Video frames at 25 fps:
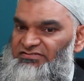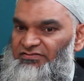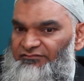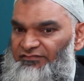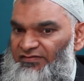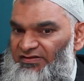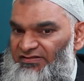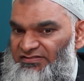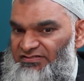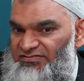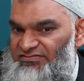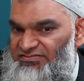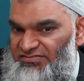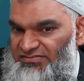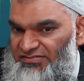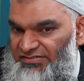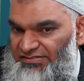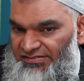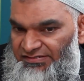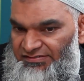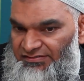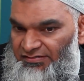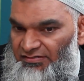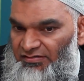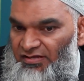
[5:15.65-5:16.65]
in fact, this,
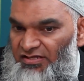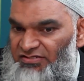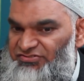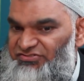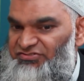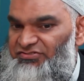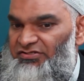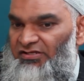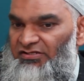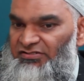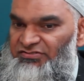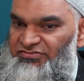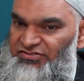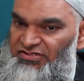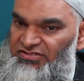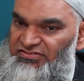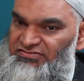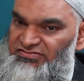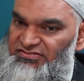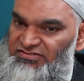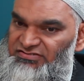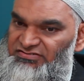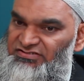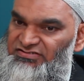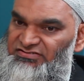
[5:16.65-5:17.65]
in a nutshell,
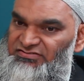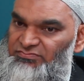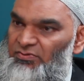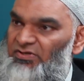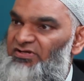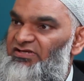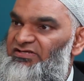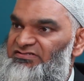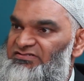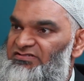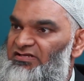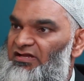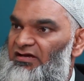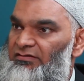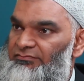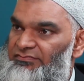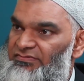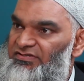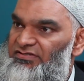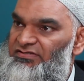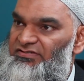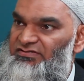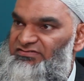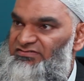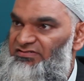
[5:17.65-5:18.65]
justice is what
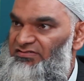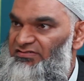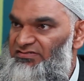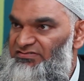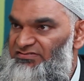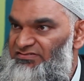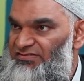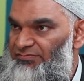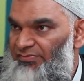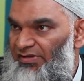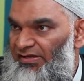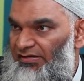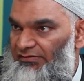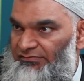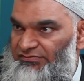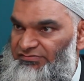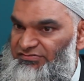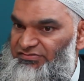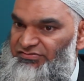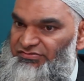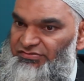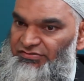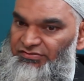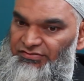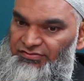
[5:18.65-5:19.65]
Islam is about.
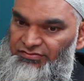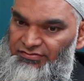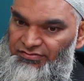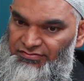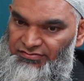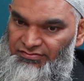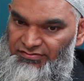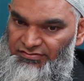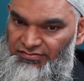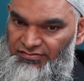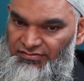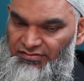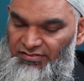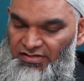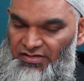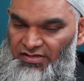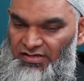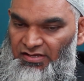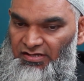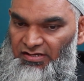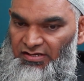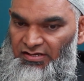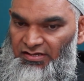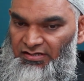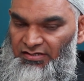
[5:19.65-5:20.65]
Mm-hmm. The
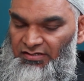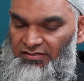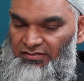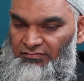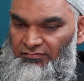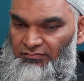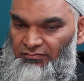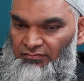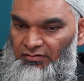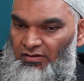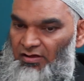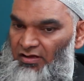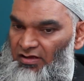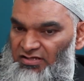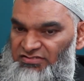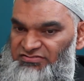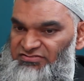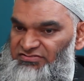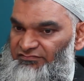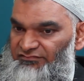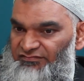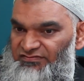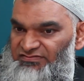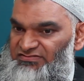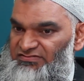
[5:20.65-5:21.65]

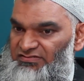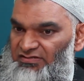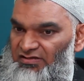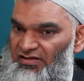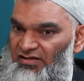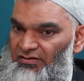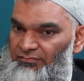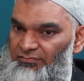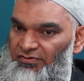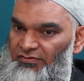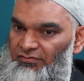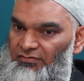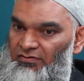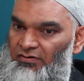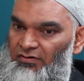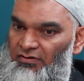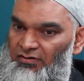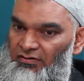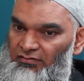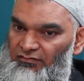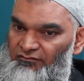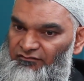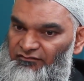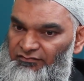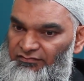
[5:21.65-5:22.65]
laws of Islam are
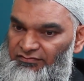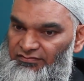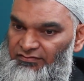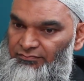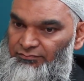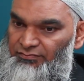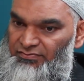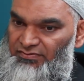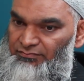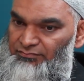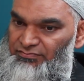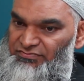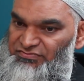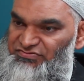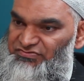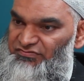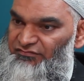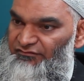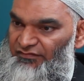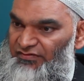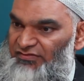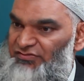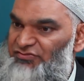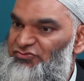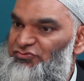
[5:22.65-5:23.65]
all for the purpose
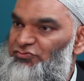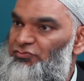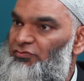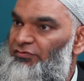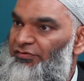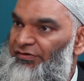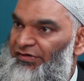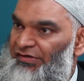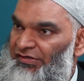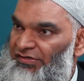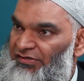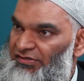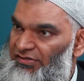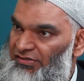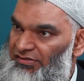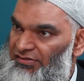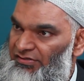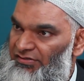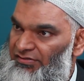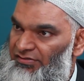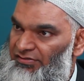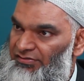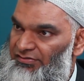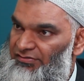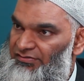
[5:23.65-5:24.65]
of ensuring
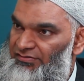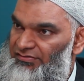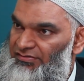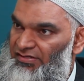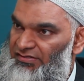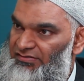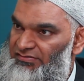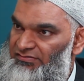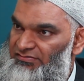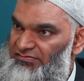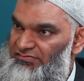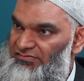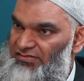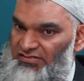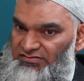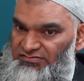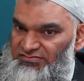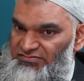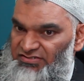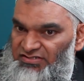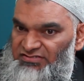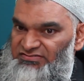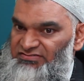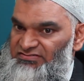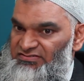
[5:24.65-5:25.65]
that
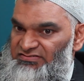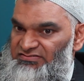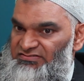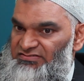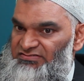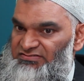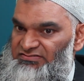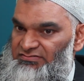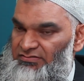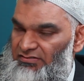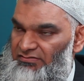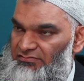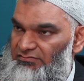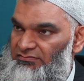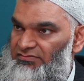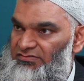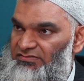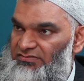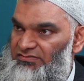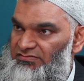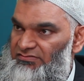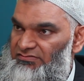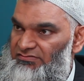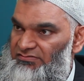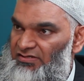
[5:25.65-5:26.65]
justice is not
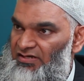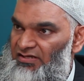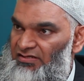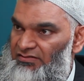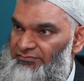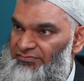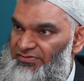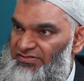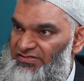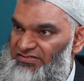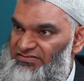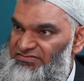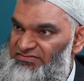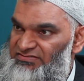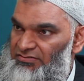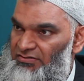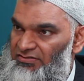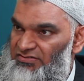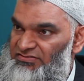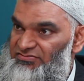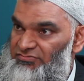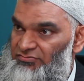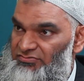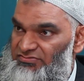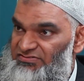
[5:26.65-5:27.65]
only done, but is
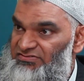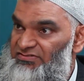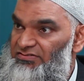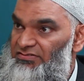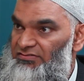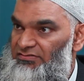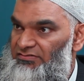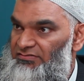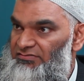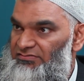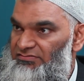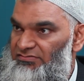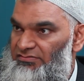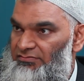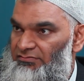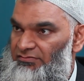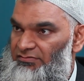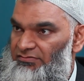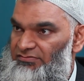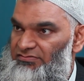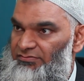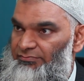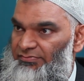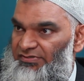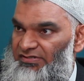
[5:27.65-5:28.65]
also seen
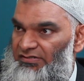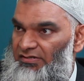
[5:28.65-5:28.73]
to be